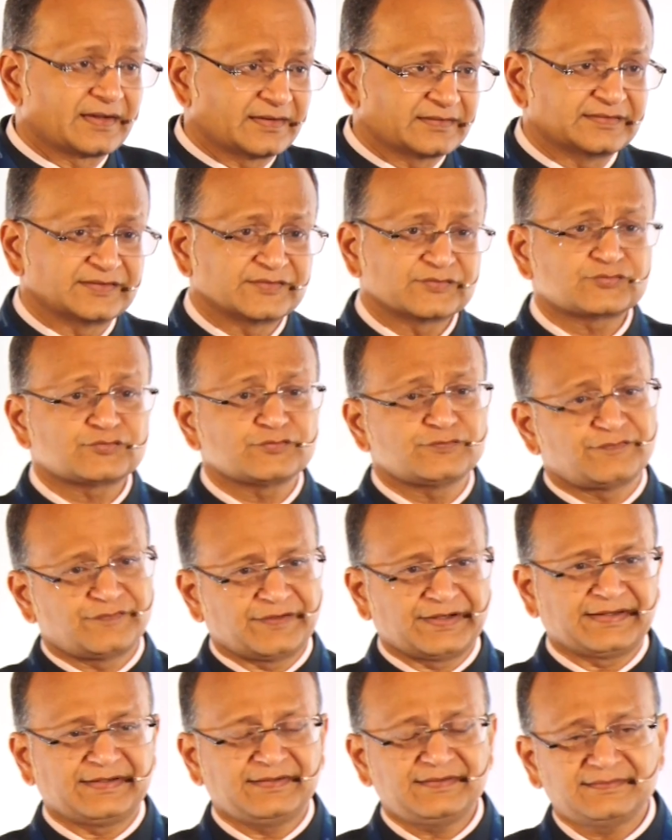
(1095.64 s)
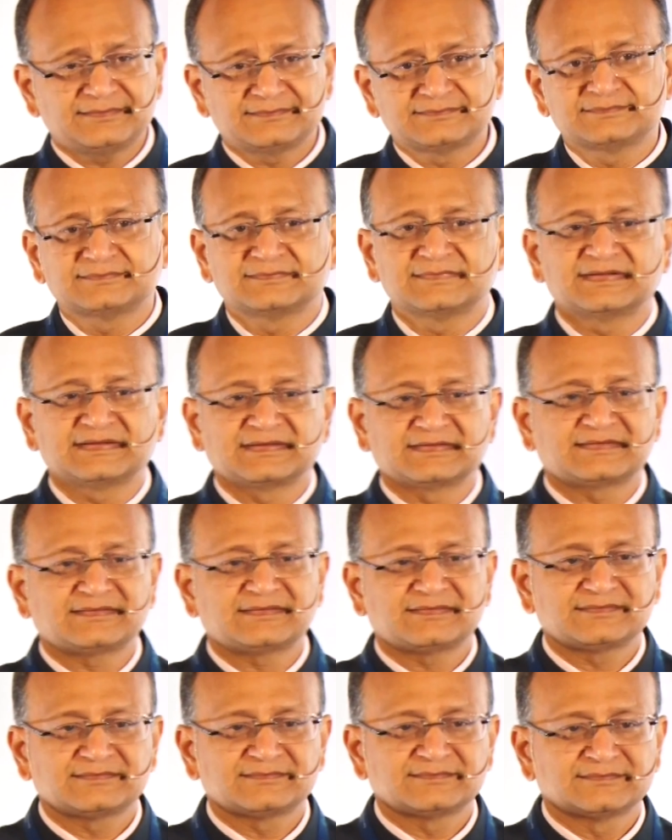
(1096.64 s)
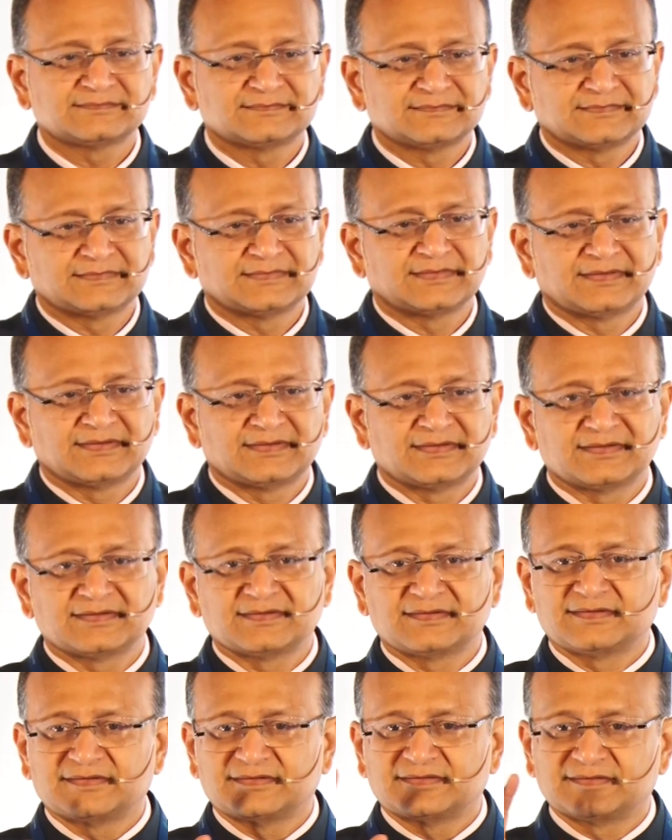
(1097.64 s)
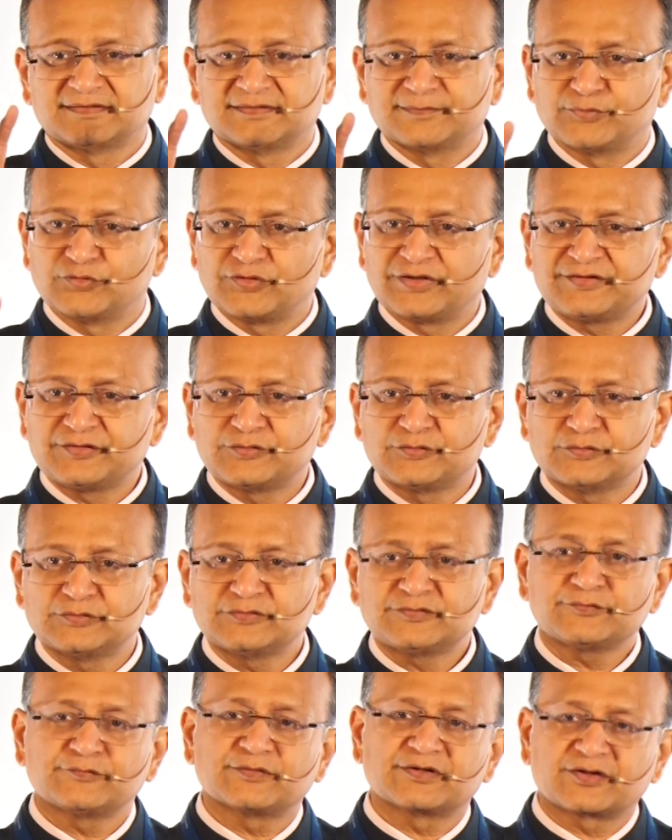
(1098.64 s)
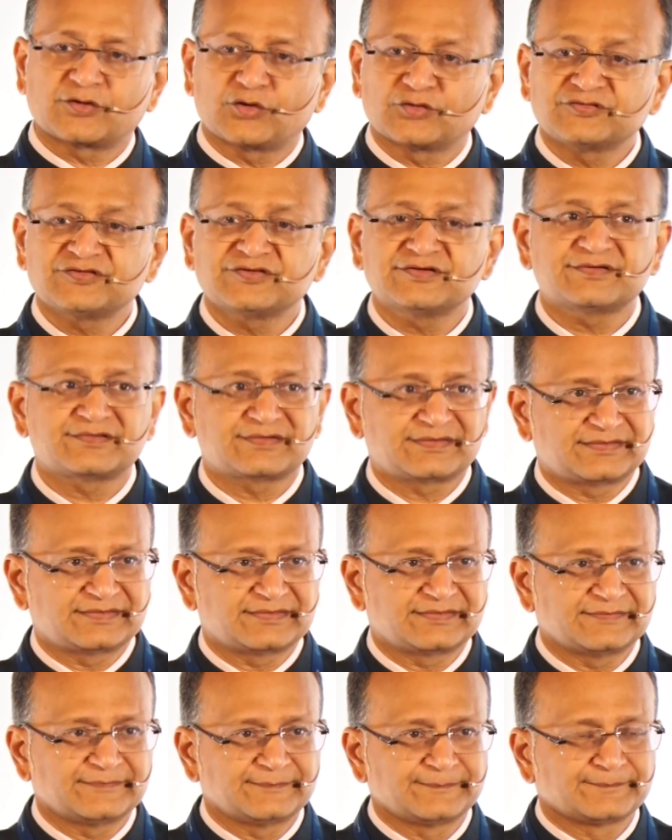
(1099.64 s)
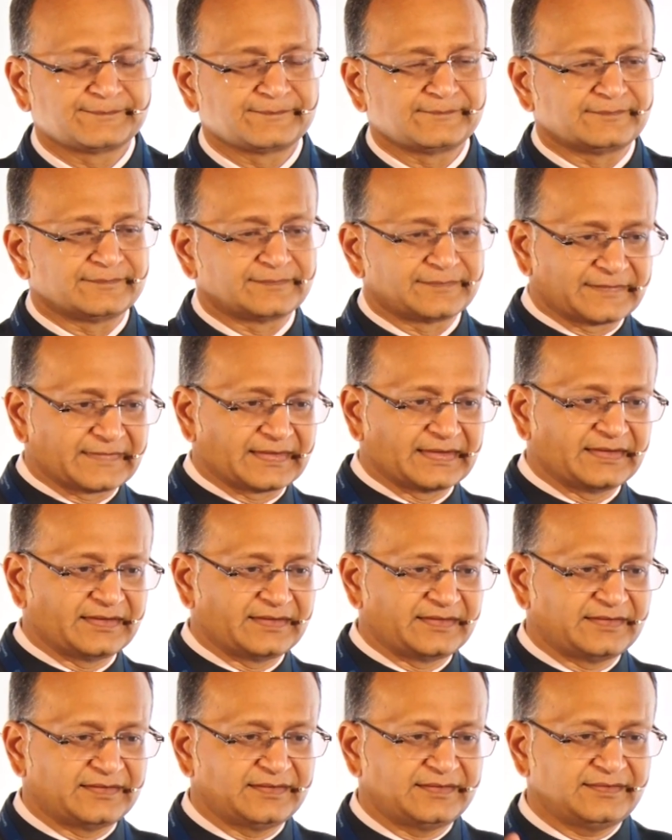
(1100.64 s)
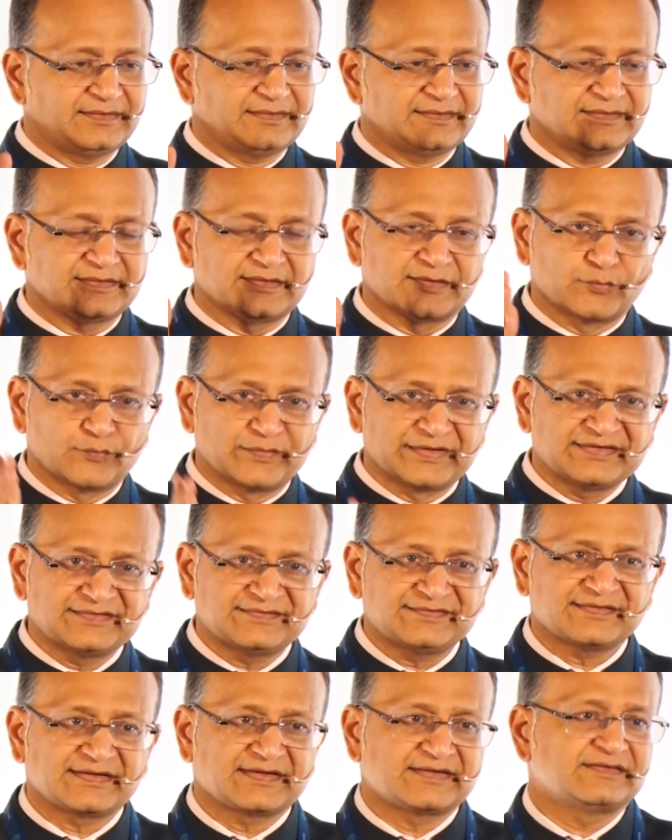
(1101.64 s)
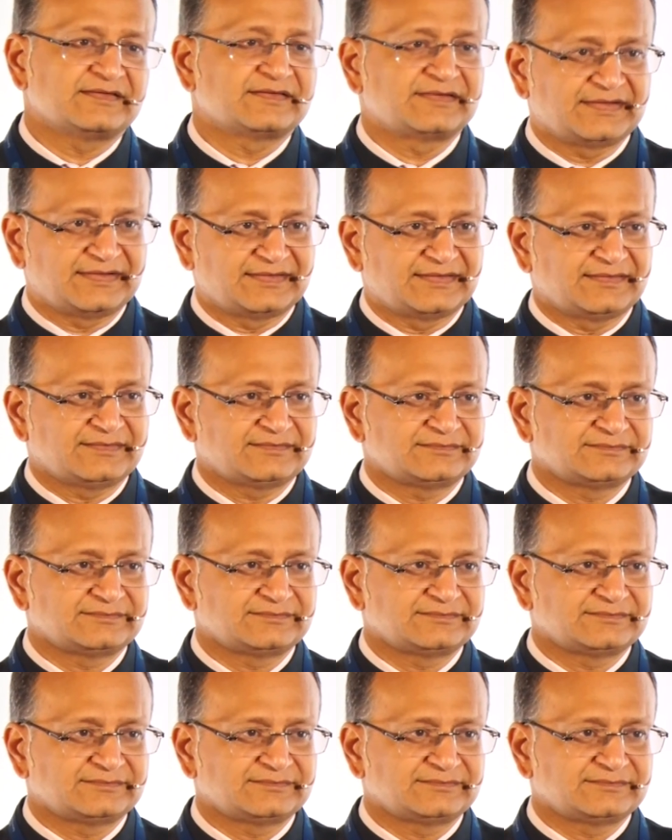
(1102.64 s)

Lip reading: they used to find that the bullet holes were concentrated in the wings and the tail